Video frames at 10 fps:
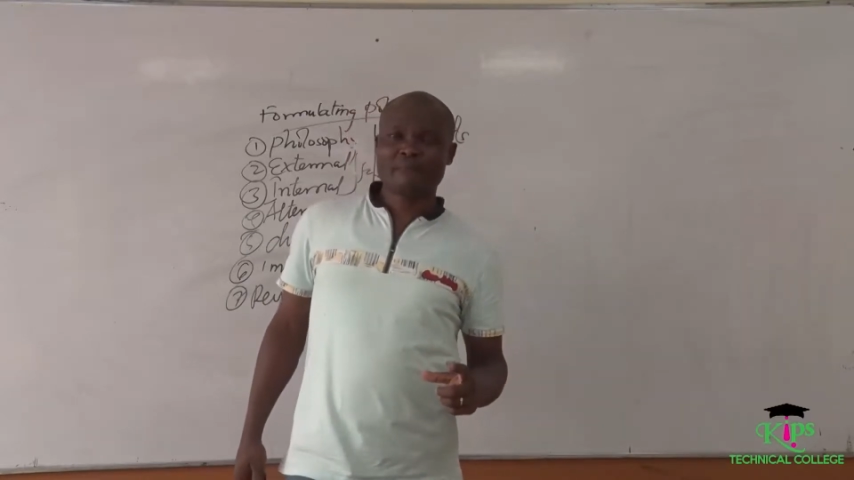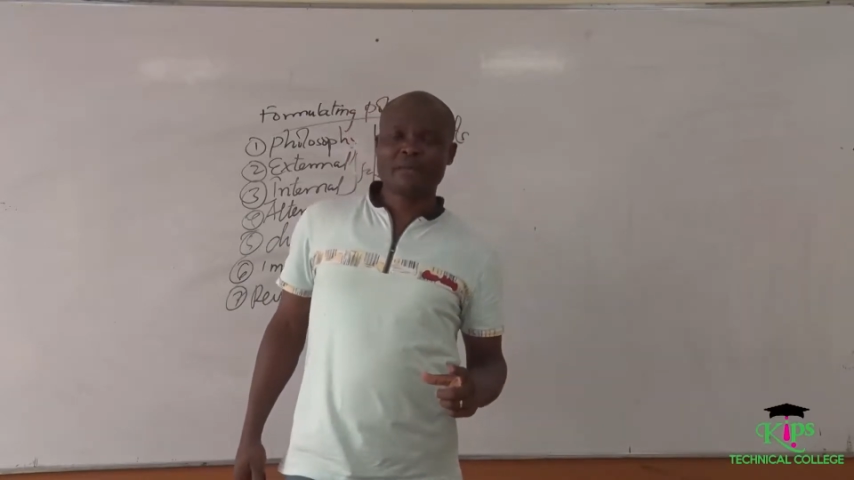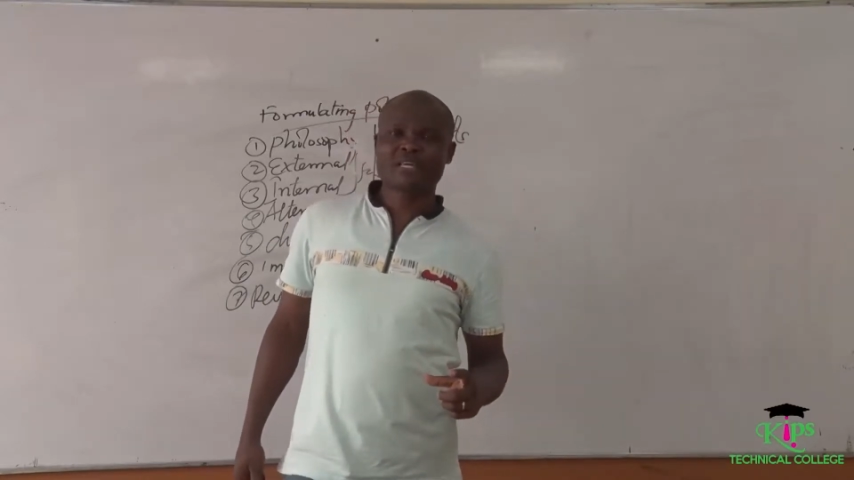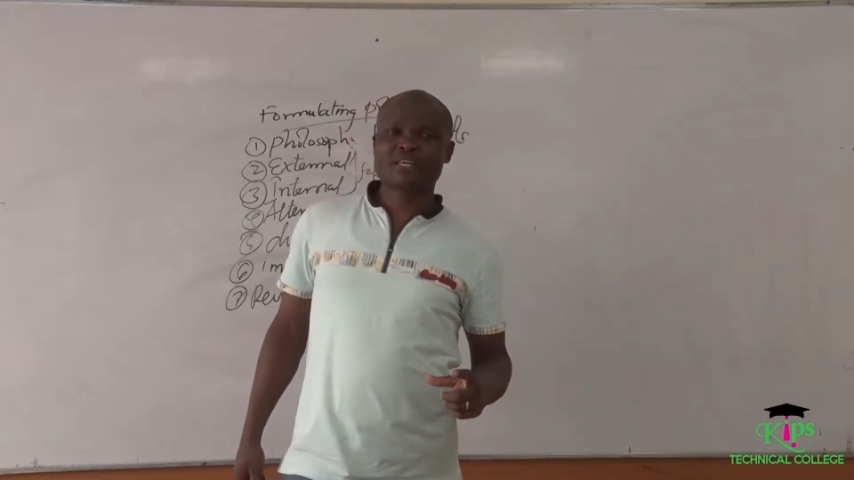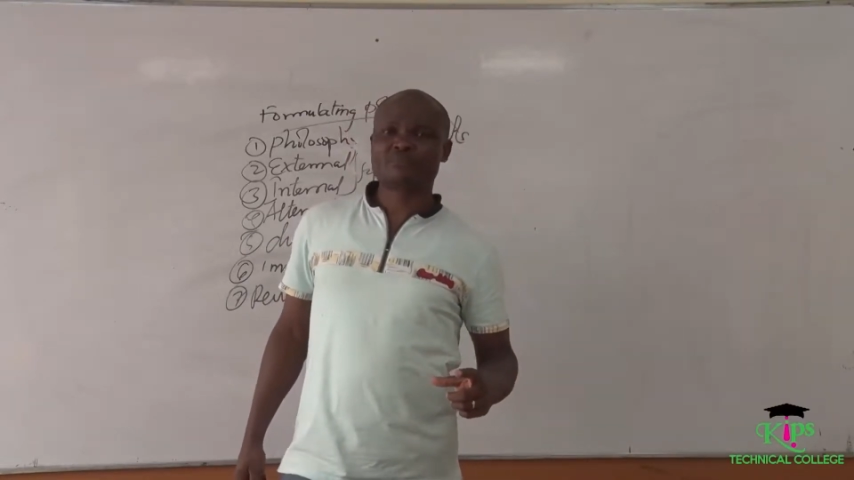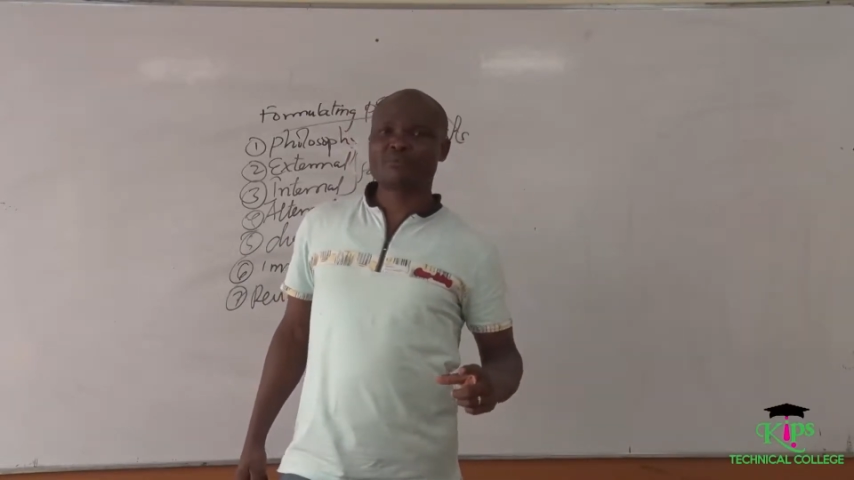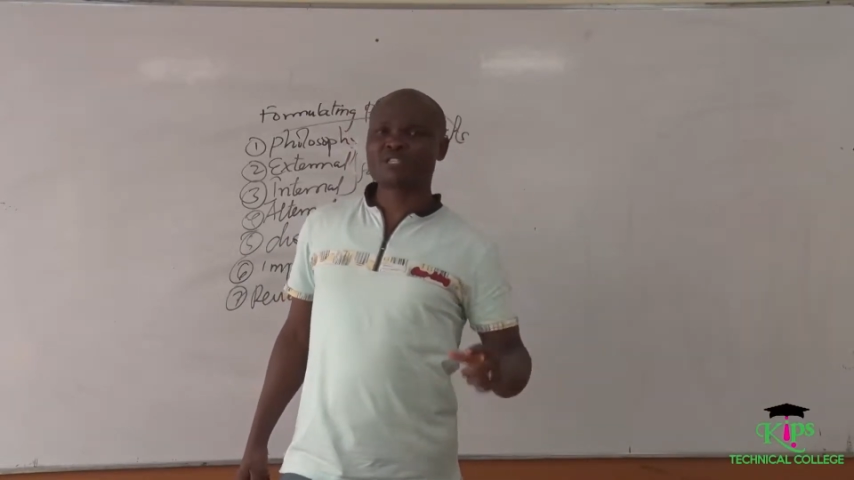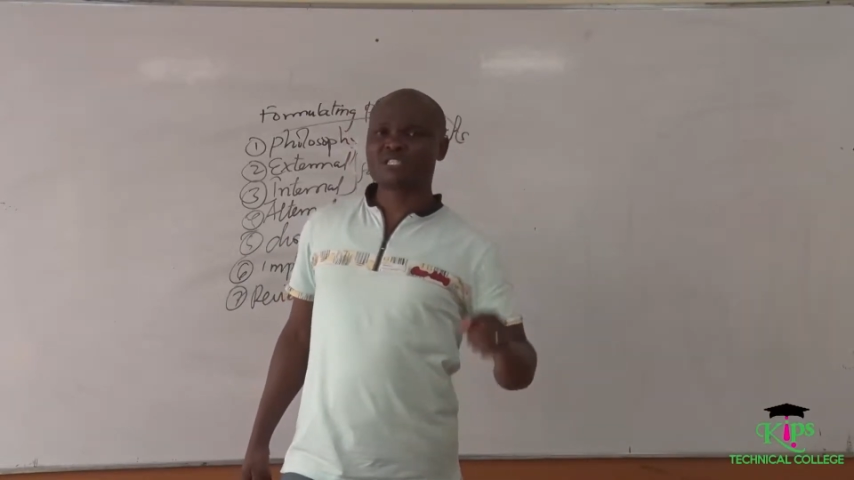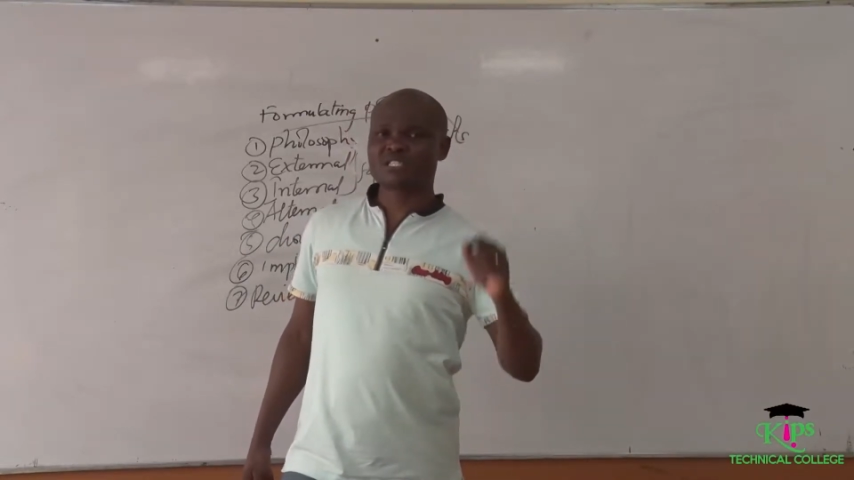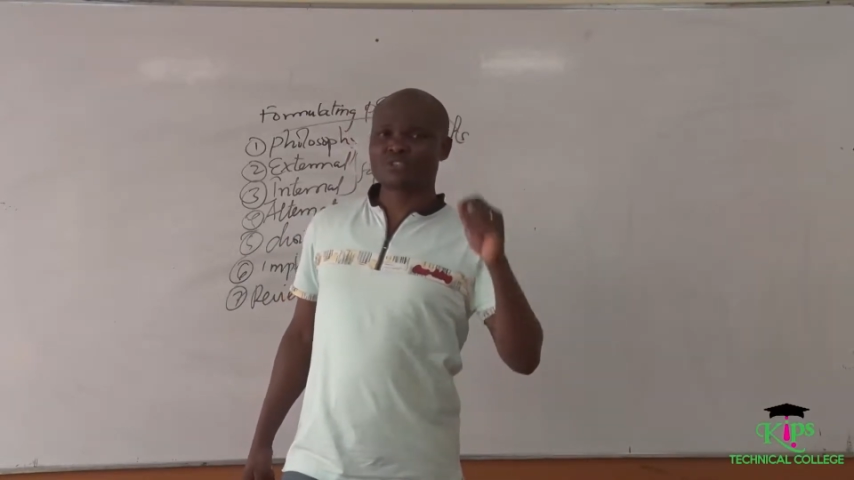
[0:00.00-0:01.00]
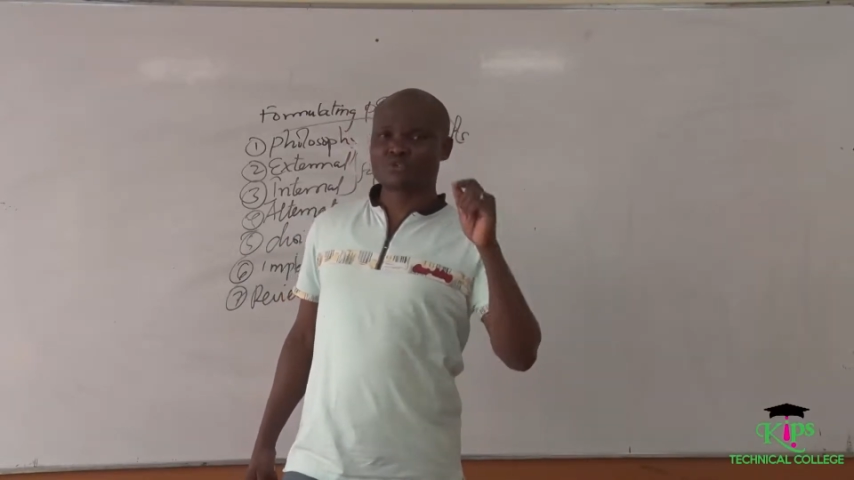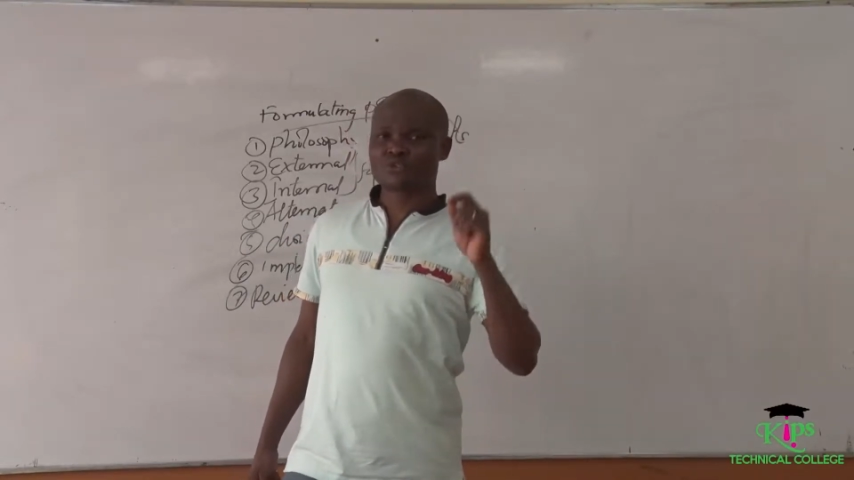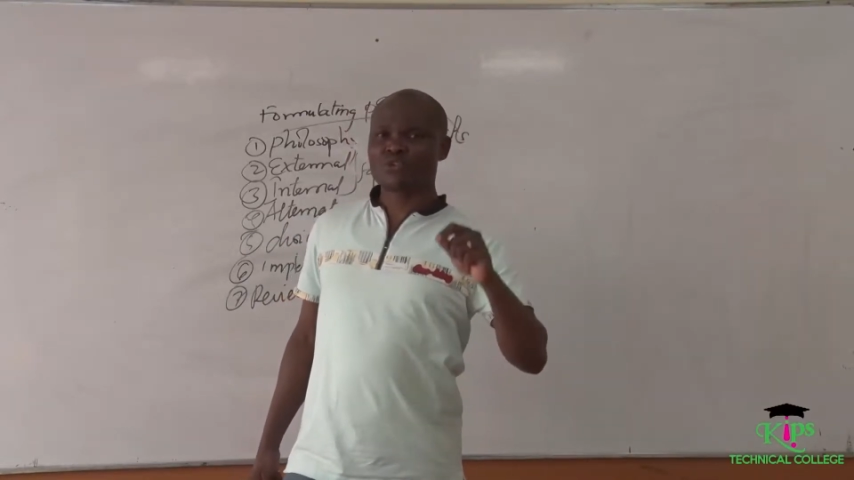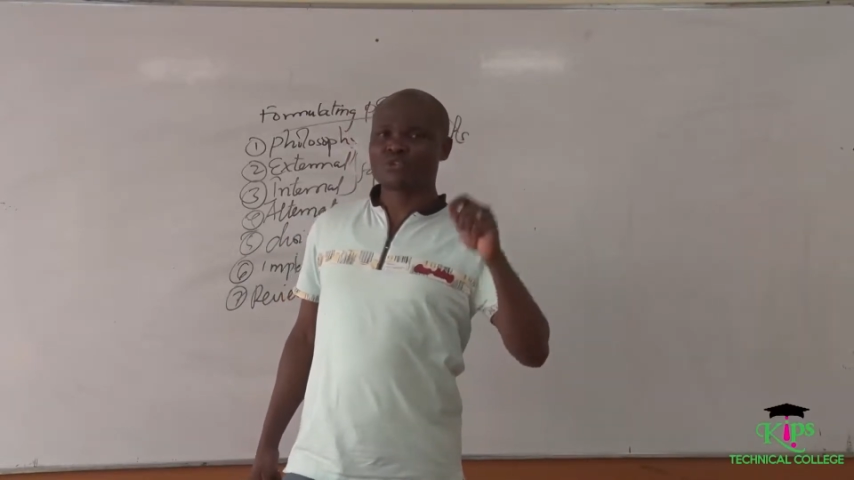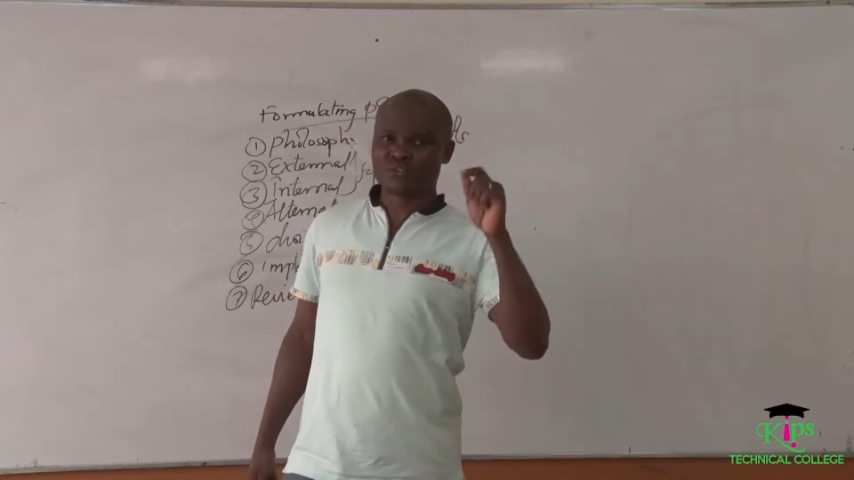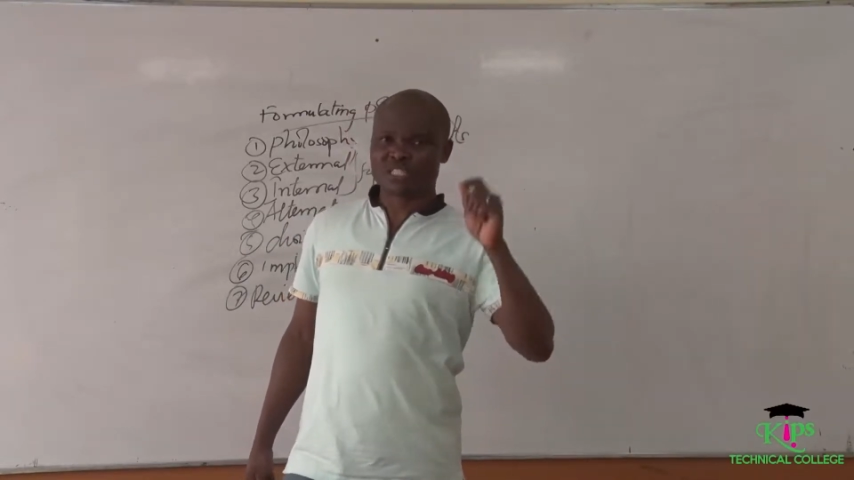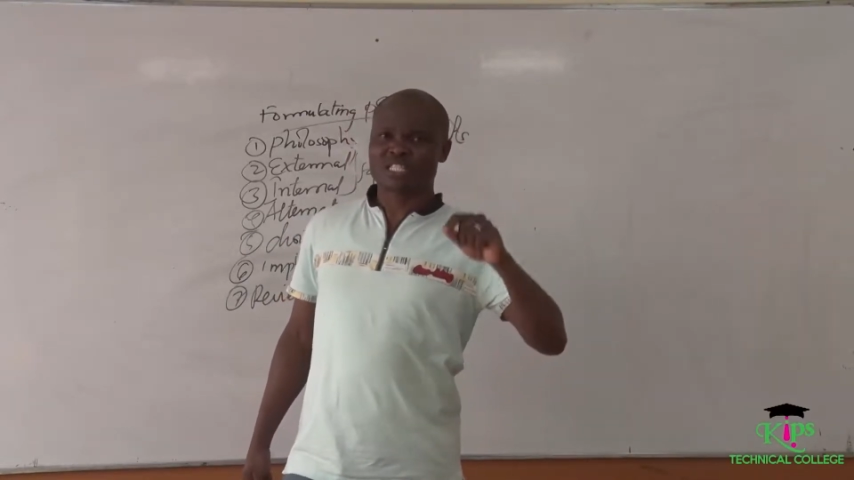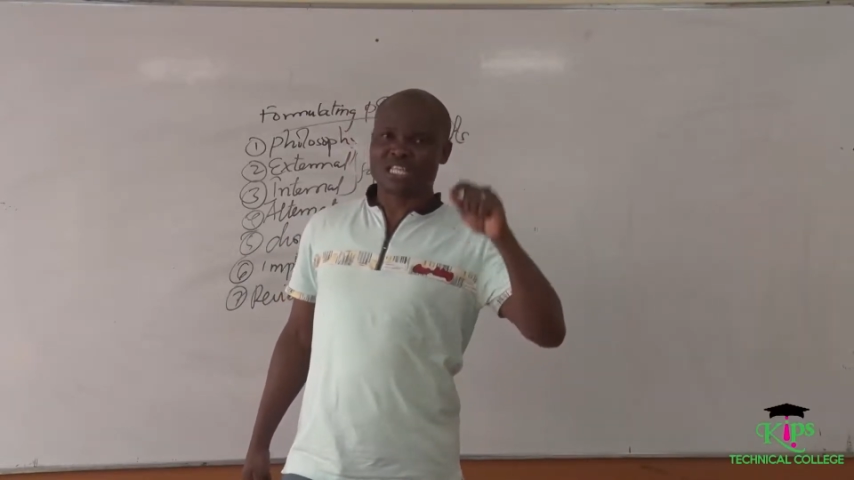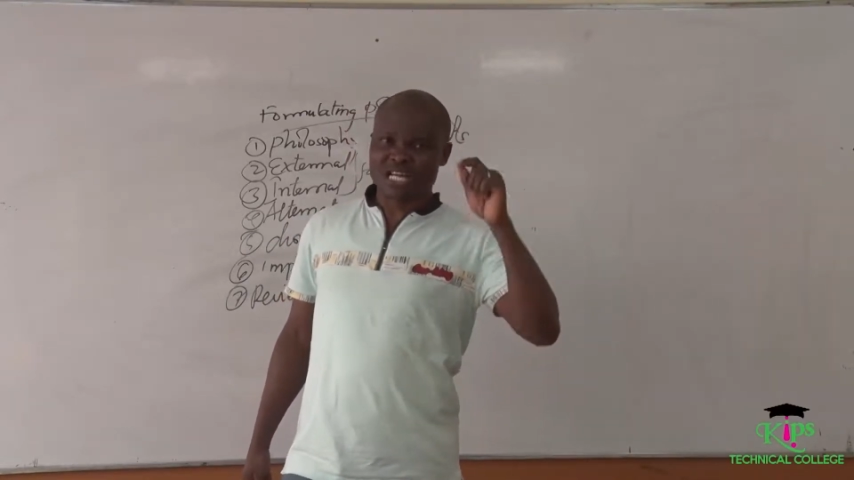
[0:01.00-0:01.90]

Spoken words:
making policies to solve each